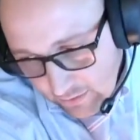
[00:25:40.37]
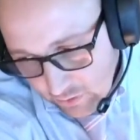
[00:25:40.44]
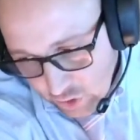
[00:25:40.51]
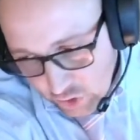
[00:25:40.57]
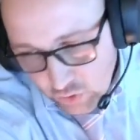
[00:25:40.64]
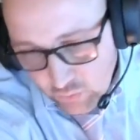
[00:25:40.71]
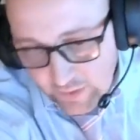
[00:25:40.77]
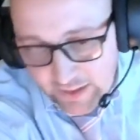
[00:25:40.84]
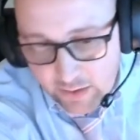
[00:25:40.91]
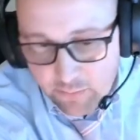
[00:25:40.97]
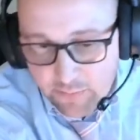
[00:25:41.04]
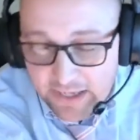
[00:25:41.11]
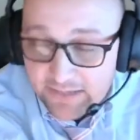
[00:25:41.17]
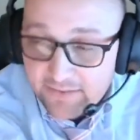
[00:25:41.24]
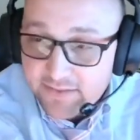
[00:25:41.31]
you can't
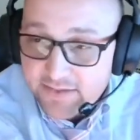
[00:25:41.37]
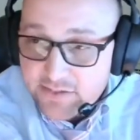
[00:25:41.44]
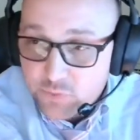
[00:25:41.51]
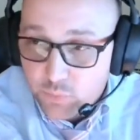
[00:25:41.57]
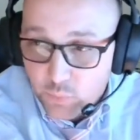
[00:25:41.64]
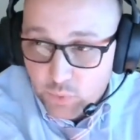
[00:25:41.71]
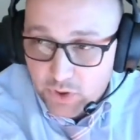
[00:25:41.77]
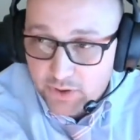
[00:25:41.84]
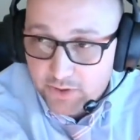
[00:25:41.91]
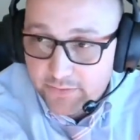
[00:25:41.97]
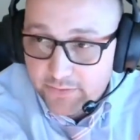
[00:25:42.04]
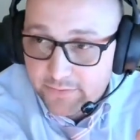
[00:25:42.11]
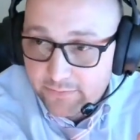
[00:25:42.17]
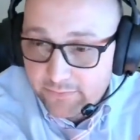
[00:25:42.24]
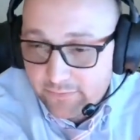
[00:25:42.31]
make this
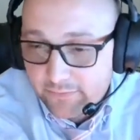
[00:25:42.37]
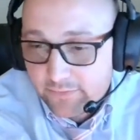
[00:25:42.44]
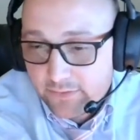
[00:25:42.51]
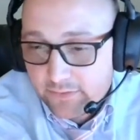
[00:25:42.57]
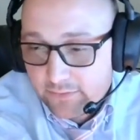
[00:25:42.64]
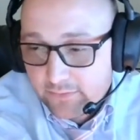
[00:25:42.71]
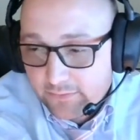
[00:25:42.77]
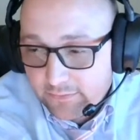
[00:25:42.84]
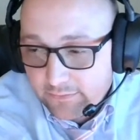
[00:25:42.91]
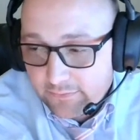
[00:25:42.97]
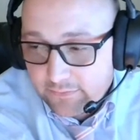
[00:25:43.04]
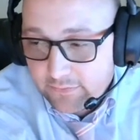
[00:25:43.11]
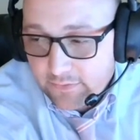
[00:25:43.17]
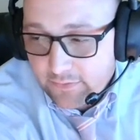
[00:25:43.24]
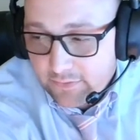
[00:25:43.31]
work,
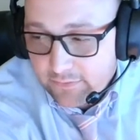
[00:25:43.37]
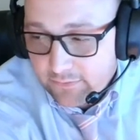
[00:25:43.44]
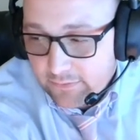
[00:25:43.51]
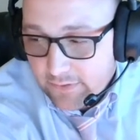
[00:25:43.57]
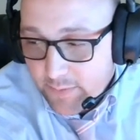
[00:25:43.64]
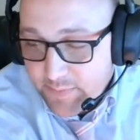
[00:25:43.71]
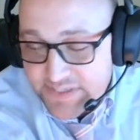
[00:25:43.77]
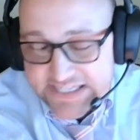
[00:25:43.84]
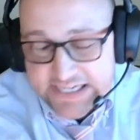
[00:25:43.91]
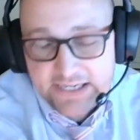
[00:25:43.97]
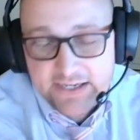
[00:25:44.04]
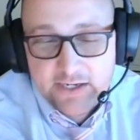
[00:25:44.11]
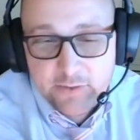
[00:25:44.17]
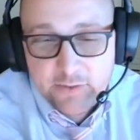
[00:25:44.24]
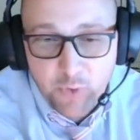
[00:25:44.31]
I'm
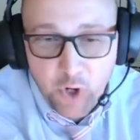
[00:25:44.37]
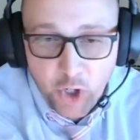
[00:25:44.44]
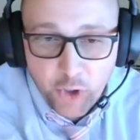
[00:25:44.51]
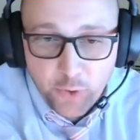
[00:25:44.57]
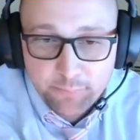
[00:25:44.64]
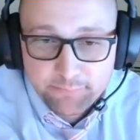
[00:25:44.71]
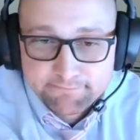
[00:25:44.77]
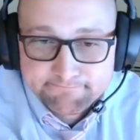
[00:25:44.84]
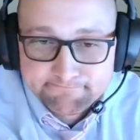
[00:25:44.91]
sending them home.